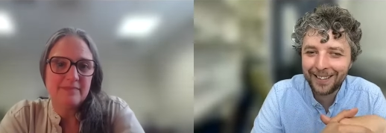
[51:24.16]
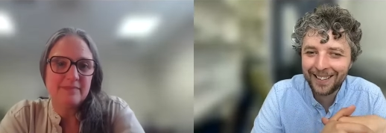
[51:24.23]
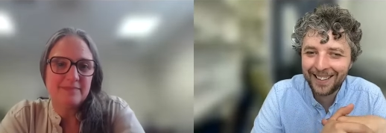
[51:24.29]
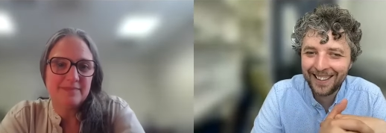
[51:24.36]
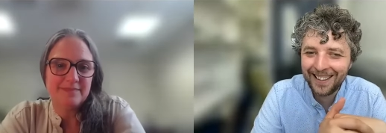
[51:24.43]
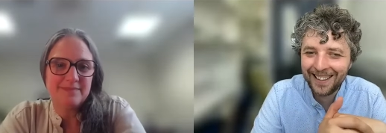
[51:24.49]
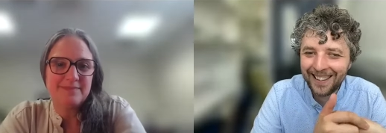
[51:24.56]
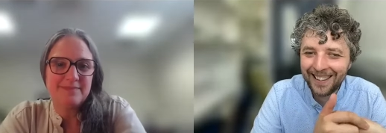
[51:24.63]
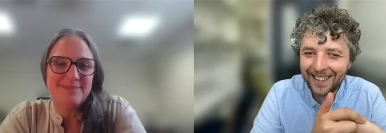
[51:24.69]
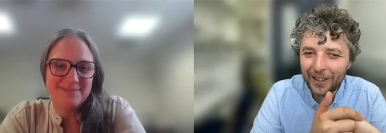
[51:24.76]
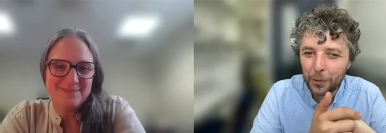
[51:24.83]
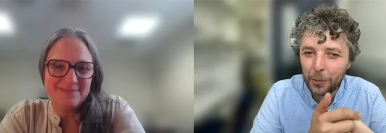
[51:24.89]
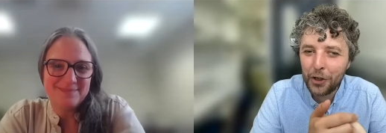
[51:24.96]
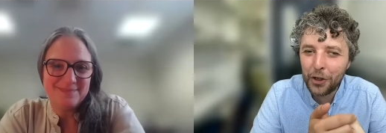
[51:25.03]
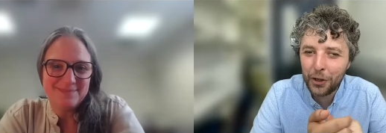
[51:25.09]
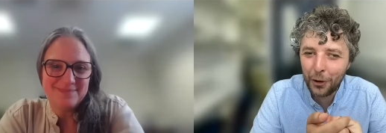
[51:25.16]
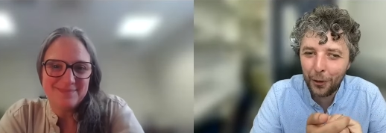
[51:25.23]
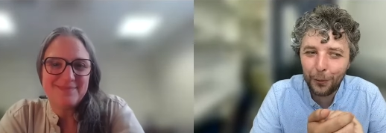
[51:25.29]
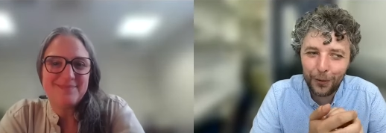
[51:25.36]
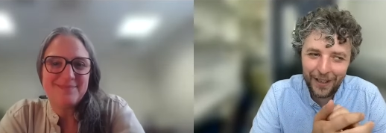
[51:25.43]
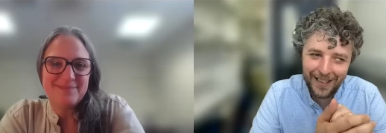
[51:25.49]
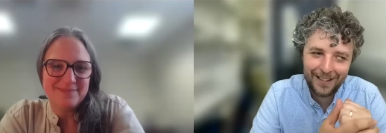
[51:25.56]
Speaker 1: uh, it
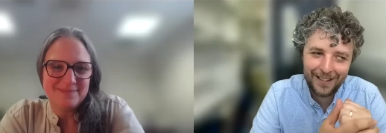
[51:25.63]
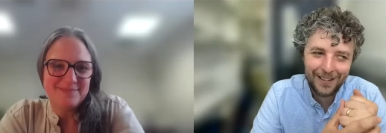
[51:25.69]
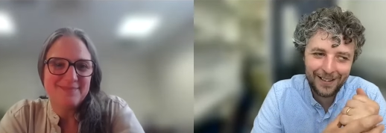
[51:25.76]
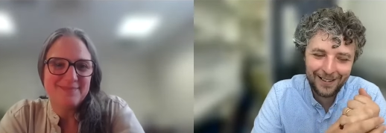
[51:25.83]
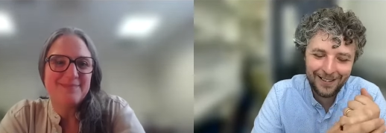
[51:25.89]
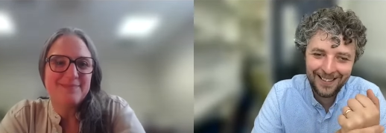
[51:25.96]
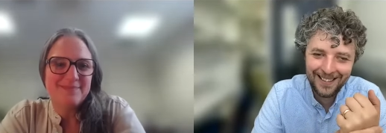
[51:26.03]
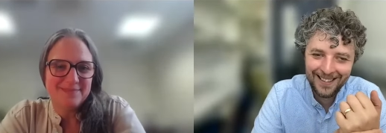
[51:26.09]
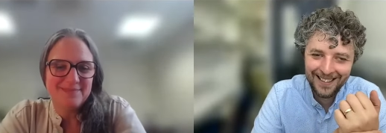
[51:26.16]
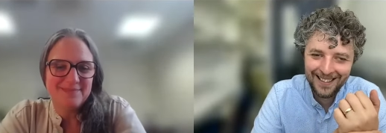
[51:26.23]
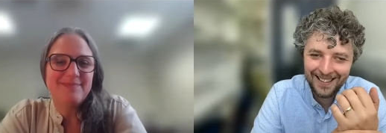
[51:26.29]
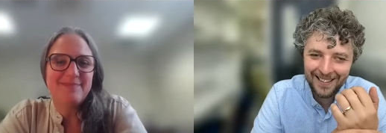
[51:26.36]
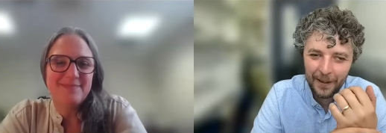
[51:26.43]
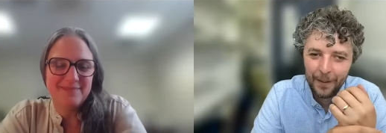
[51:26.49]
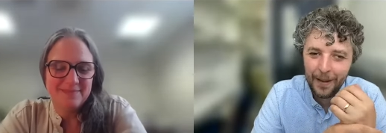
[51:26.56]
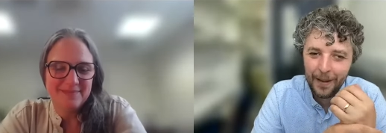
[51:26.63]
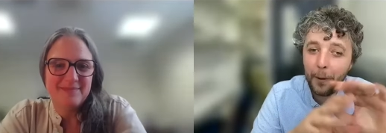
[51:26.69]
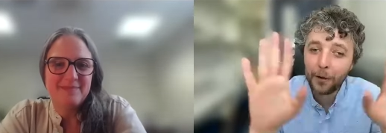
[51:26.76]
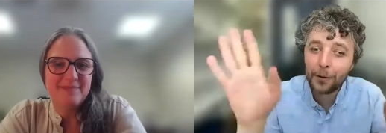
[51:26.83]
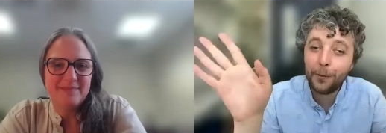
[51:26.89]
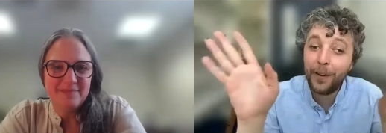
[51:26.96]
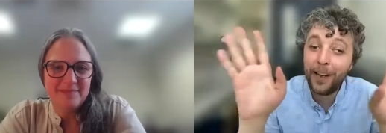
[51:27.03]
off. Yes, mm-hmm.
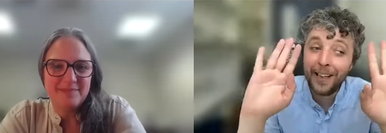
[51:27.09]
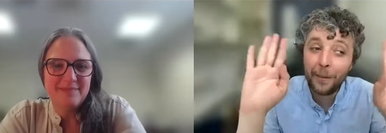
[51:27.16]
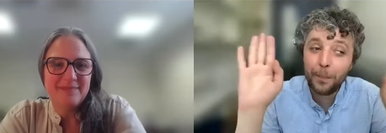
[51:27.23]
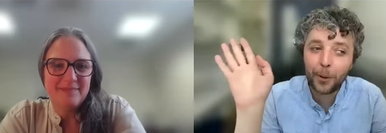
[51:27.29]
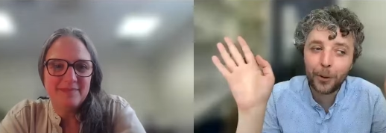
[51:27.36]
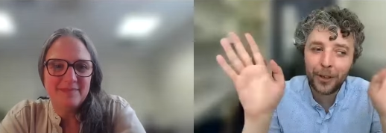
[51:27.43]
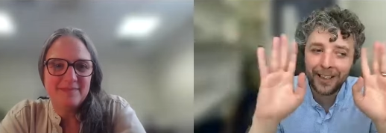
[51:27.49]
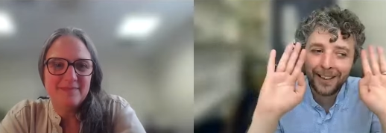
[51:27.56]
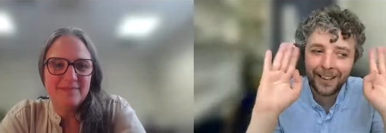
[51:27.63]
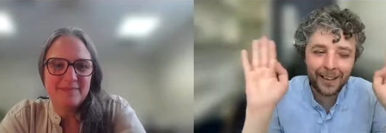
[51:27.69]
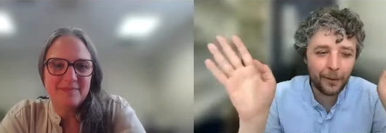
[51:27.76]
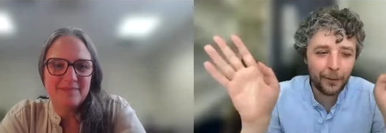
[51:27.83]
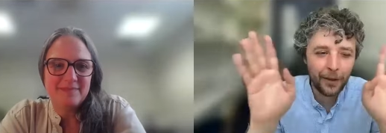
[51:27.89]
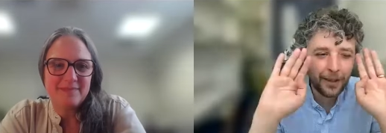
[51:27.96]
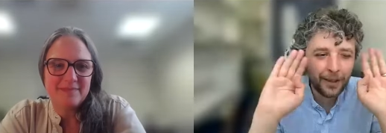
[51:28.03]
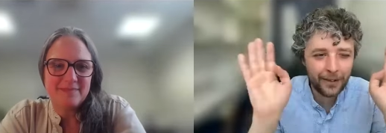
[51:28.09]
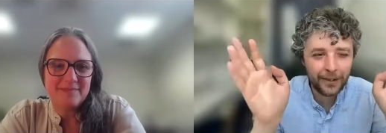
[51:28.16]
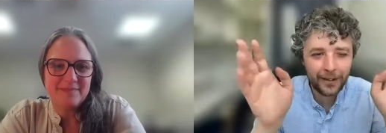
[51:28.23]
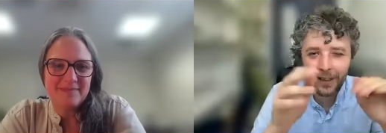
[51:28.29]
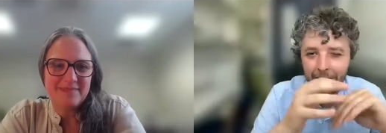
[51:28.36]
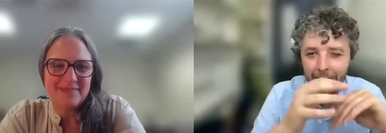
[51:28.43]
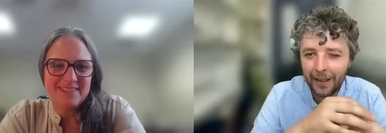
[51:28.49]
I was very hypothetical, very
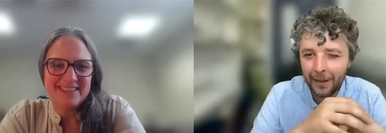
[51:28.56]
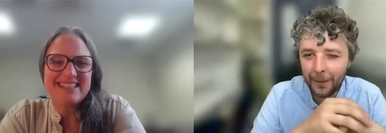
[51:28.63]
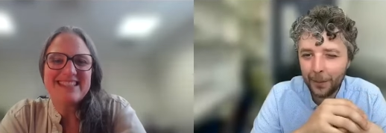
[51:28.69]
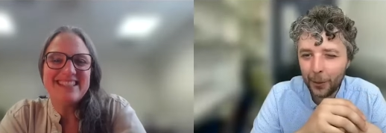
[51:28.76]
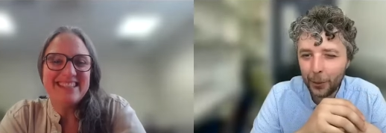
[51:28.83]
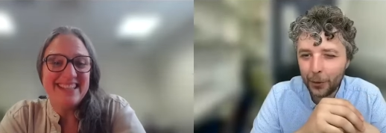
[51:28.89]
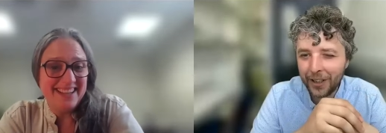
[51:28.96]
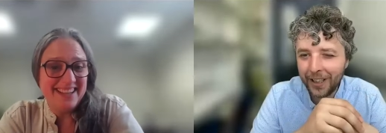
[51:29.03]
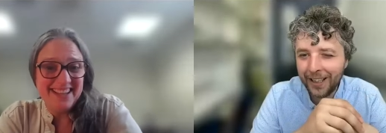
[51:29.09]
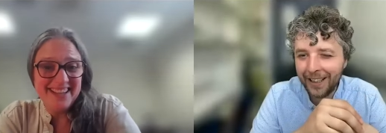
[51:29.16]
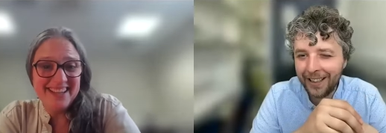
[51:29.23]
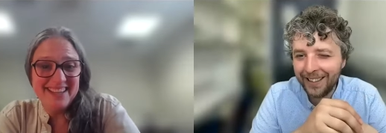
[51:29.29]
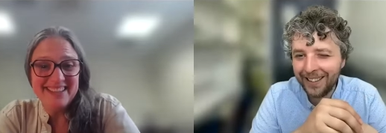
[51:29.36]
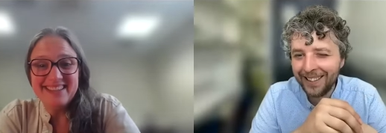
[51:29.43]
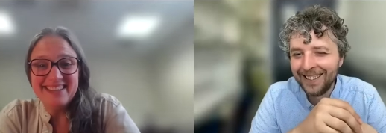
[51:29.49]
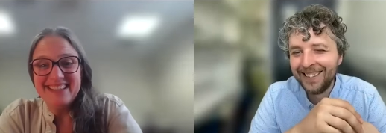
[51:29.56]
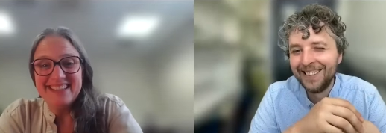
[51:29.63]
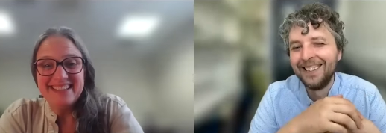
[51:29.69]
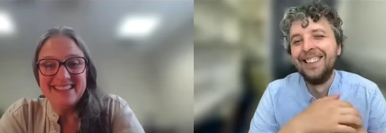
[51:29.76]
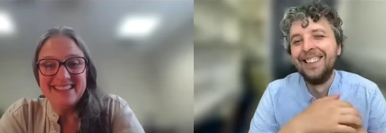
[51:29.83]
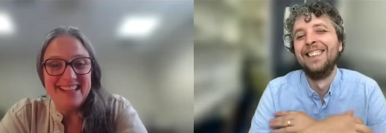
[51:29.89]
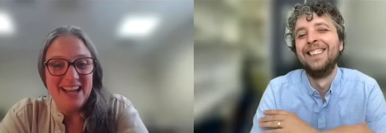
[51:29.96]
sky uh, blue yeah, sky. Yeah.
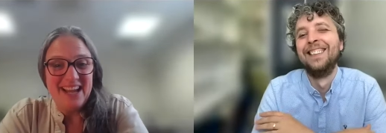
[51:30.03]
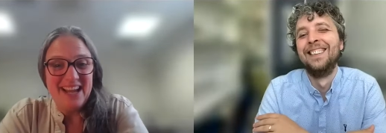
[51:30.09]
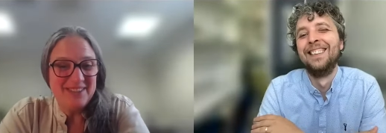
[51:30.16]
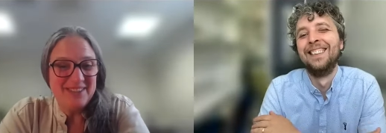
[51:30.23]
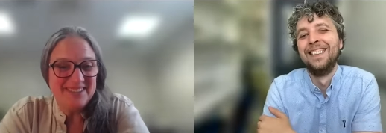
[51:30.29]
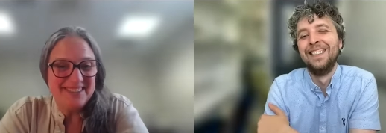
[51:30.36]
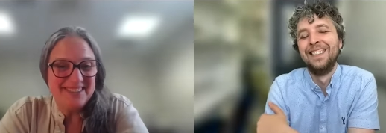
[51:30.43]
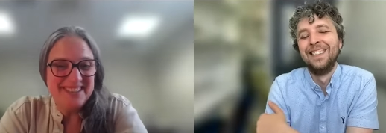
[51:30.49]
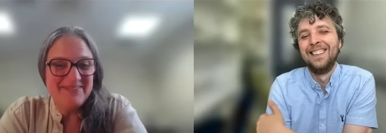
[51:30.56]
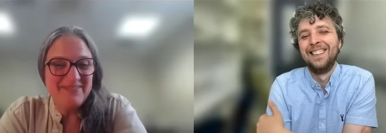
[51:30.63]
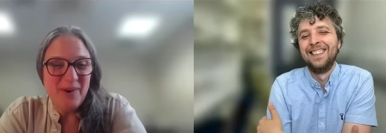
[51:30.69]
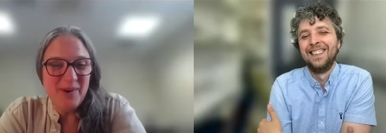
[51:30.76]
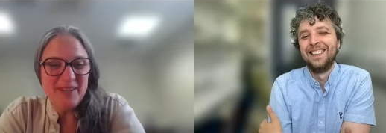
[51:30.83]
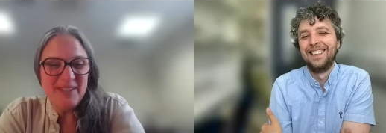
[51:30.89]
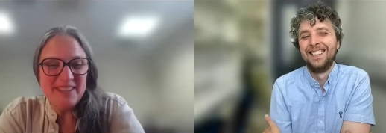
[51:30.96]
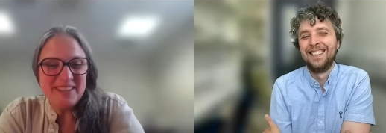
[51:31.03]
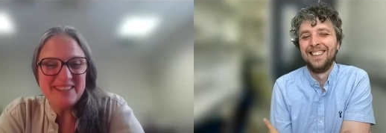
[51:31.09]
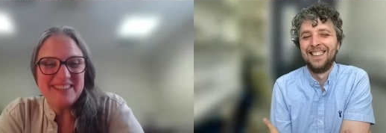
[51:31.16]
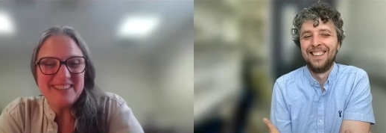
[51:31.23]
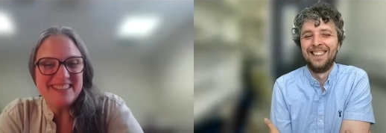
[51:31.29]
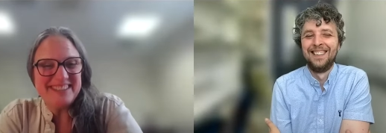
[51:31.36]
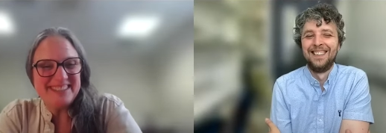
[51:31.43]
Speaker 2: that was the point of the
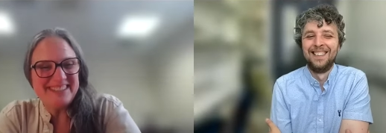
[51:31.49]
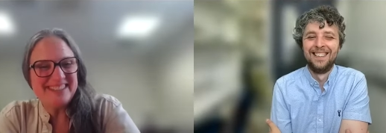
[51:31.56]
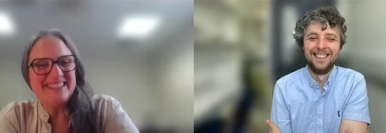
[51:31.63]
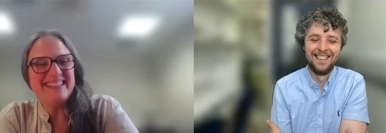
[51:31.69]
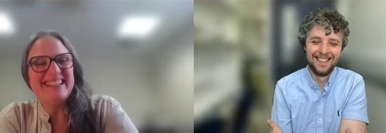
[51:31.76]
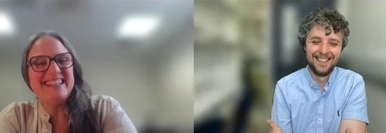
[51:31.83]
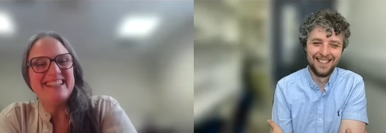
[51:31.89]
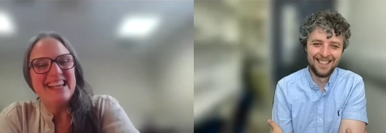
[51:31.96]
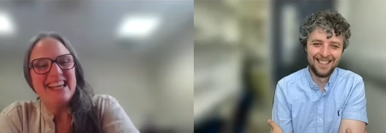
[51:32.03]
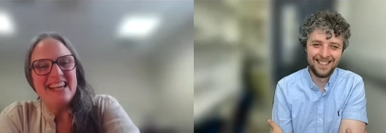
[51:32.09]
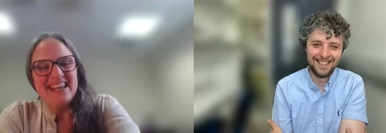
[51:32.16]
question. Yeah,